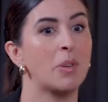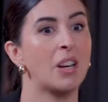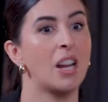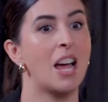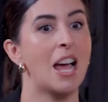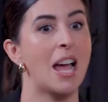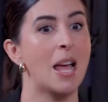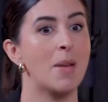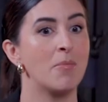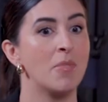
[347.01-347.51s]
but
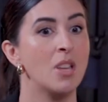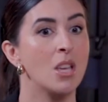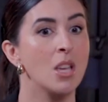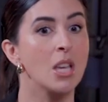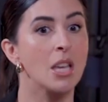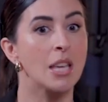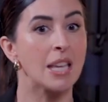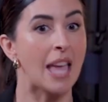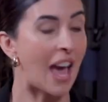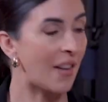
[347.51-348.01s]
I'm
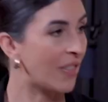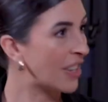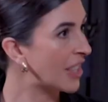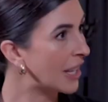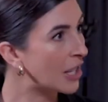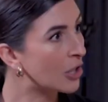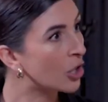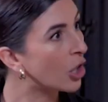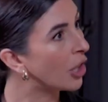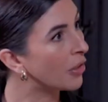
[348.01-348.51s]
having
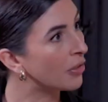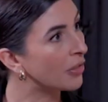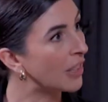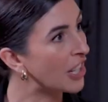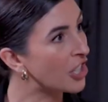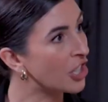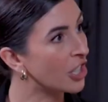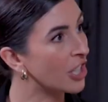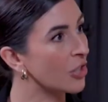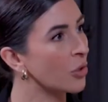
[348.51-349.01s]
these hot
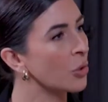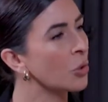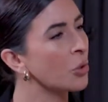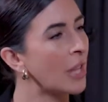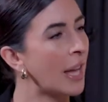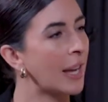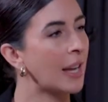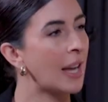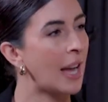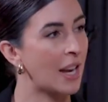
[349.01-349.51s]
flushes, all
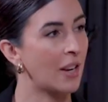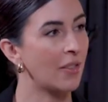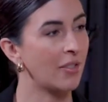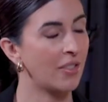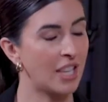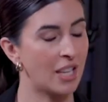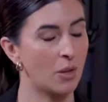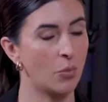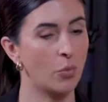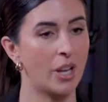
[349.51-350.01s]
that kind of
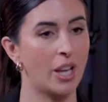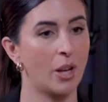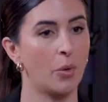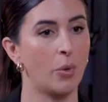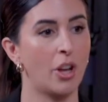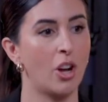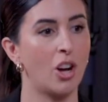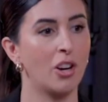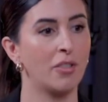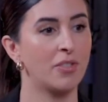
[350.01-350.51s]
thing, where
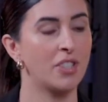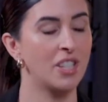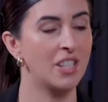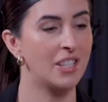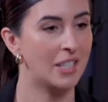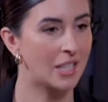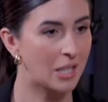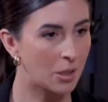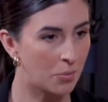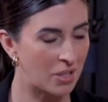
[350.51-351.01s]
we're often
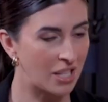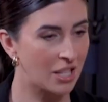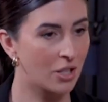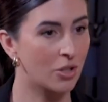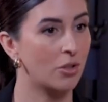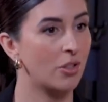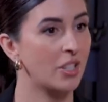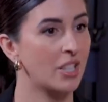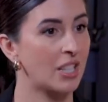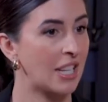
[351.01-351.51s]
dismissed
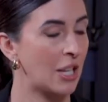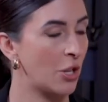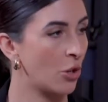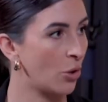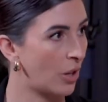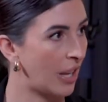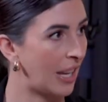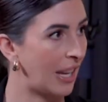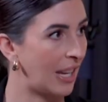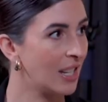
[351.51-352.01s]
or it's in
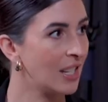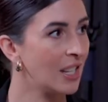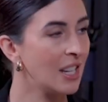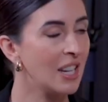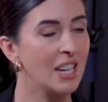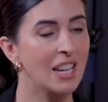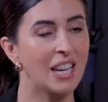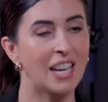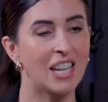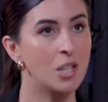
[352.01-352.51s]
your head.
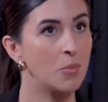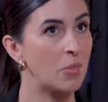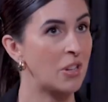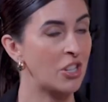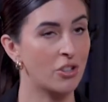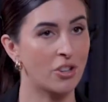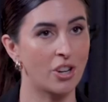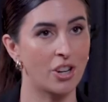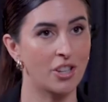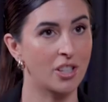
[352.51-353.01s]

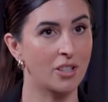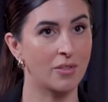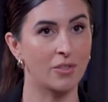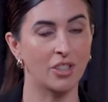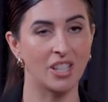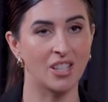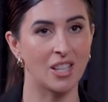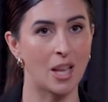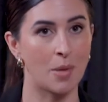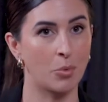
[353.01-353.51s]
Endometriosis, for
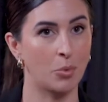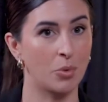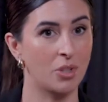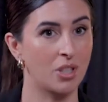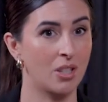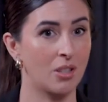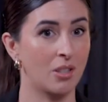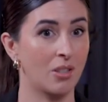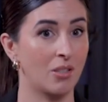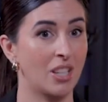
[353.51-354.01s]
example, was
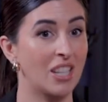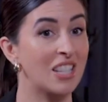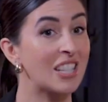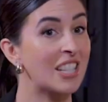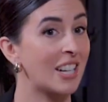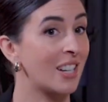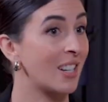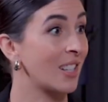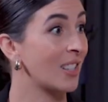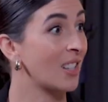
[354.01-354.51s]

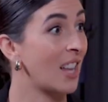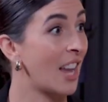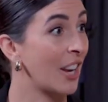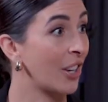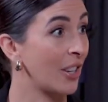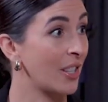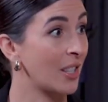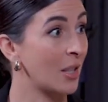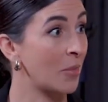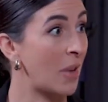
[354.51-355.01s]
considered a
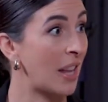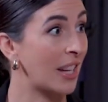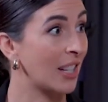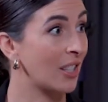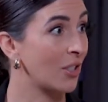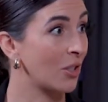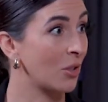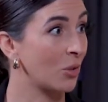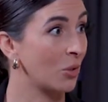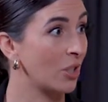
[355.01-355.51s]
psychosomatic
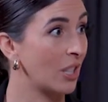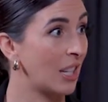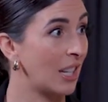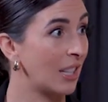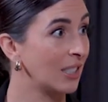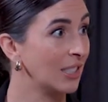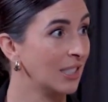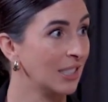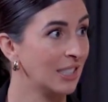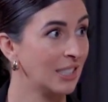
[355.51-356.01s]
disorder,